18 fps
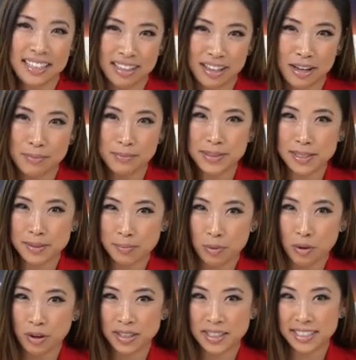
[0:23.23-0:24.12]
Club
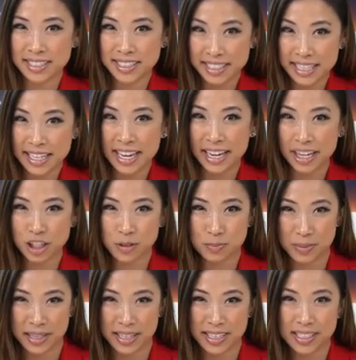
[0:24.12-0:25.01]
supports
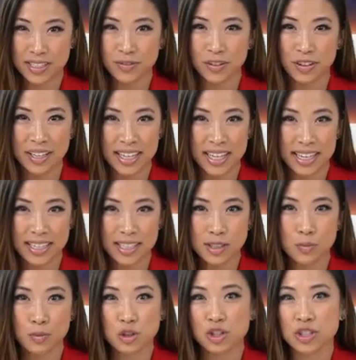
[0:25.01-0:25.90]
CHPs for
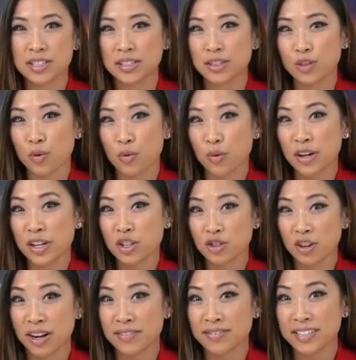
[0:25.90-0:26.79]
Kids, which is a toy
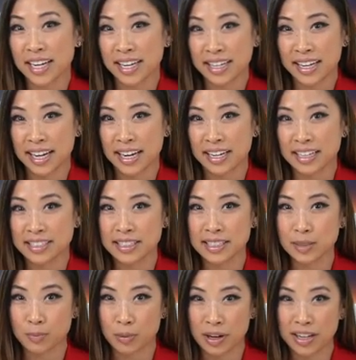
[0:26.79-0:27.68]
drive dedicated to
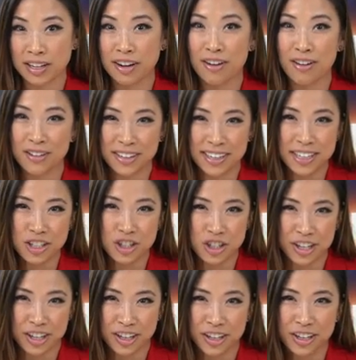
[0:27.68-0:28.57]
spreading holiday
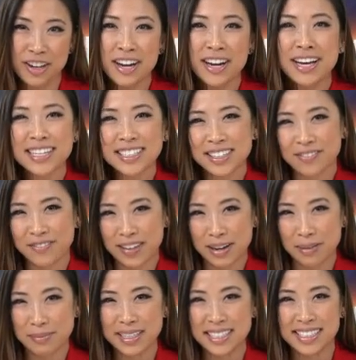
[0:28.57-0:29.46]
cheer to
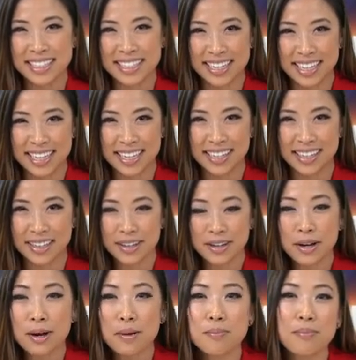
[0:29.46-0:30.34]
families in need.
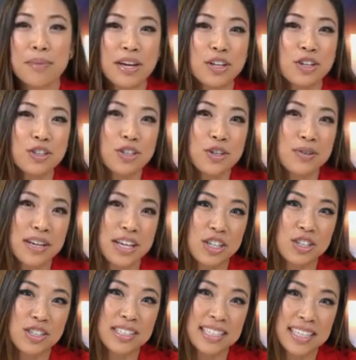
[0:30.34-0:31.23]
Make your
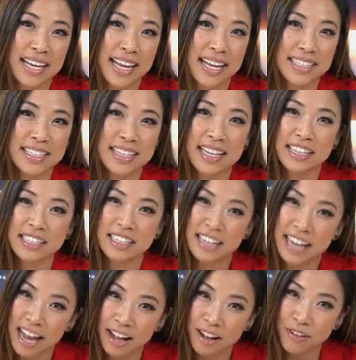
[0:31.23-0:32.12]
donation today to the
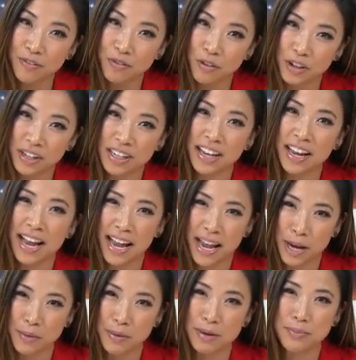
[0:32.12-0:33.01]
California
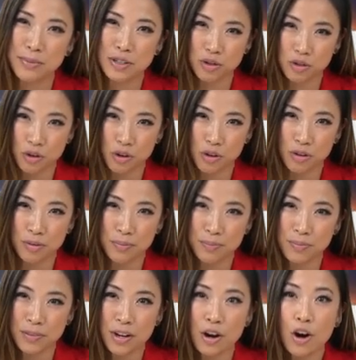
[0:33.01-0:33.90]
Highway Patrol.
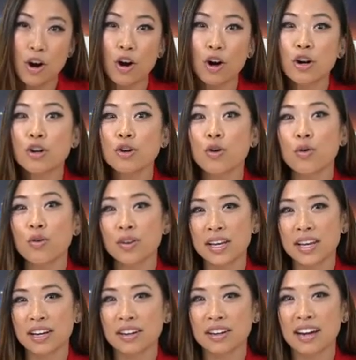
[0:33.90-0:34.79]
Our goal
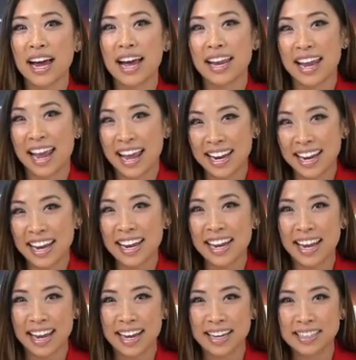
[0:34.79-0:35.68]
here at
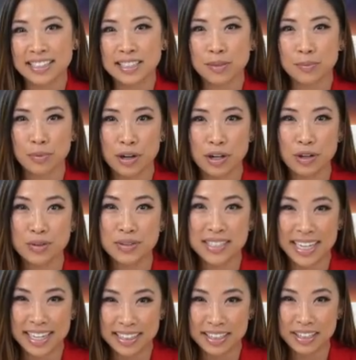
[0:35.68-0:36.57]
NAA is to bring you
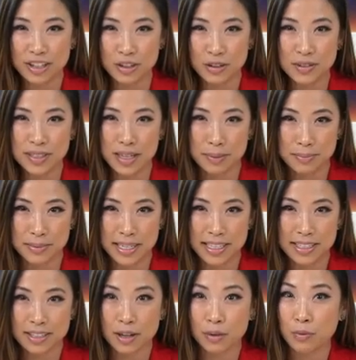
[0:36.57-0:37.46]
daily news
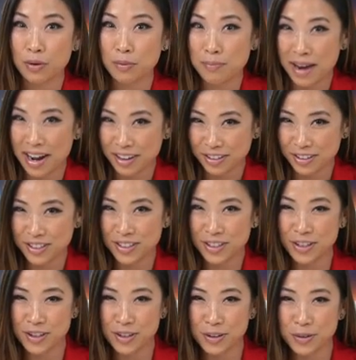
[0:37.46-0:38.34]
updates on what matters
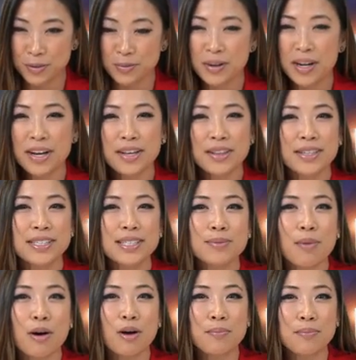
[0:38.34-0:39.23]
to you, the
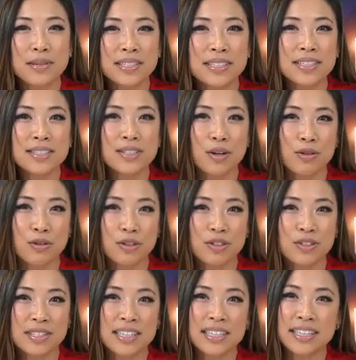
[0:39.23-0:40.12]
small business
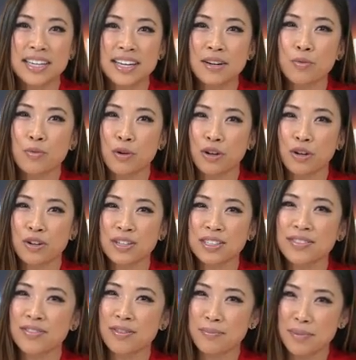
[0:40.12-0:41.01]
owners and gig
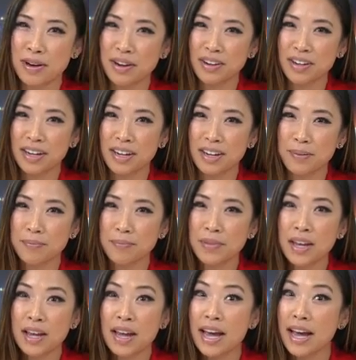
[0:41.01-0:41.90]
workers of America.
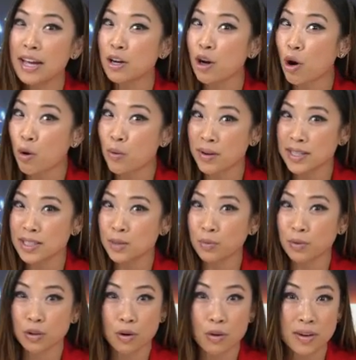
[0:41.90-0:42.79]
And
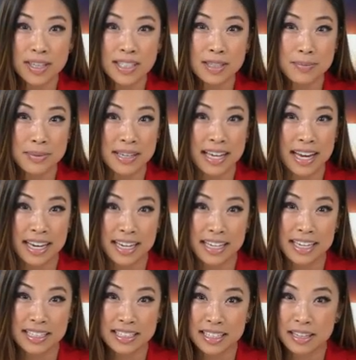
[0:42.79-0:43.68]
always, we're going to be
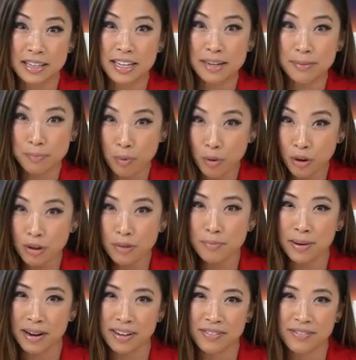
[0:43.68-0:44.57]
getting into the
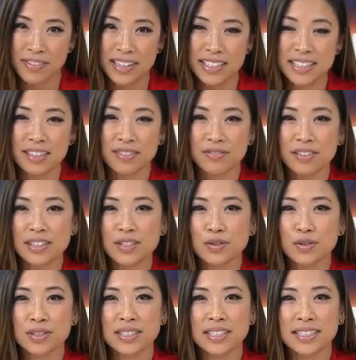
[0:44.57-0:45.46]
important benefits and
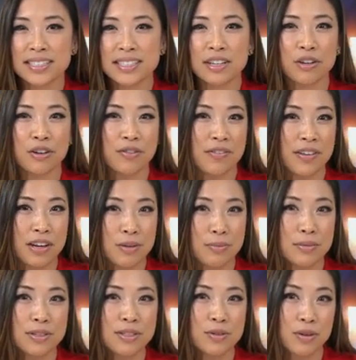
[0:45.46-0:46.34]
resources that are
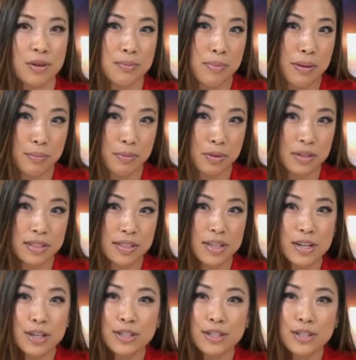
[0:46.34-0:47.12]
available to our members,